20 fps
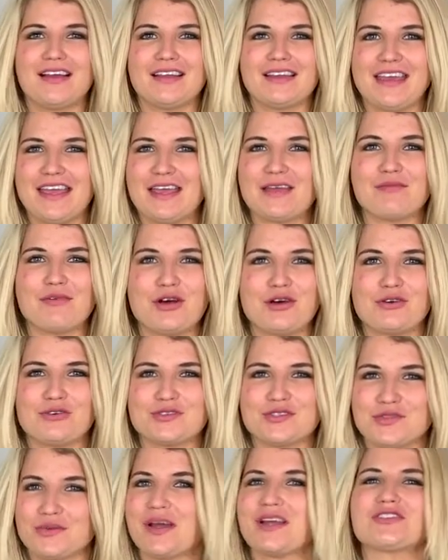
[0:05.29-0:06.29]
a camo
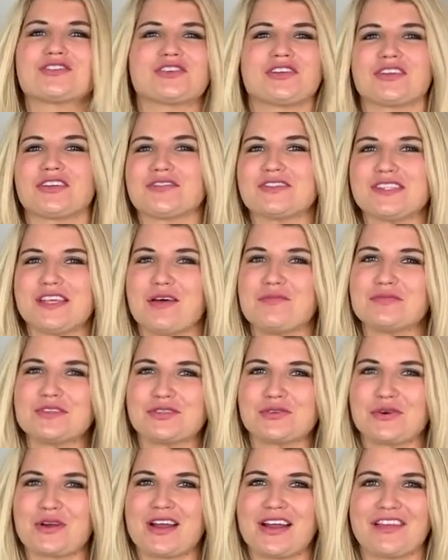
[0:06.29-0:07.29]
sweatshirt of some
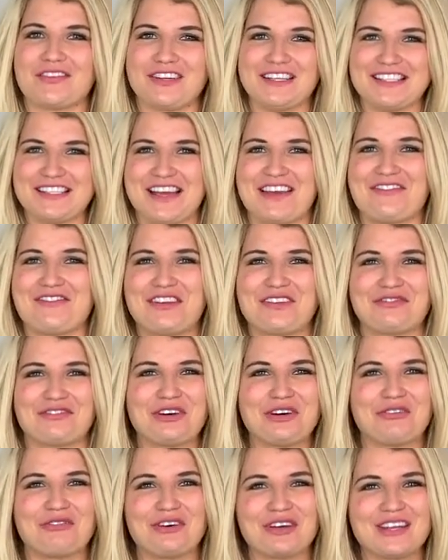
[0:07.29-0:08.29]
sort every time we
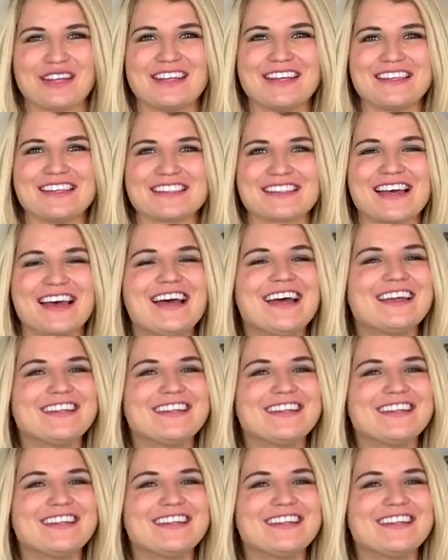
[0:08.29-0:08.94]
film one of these.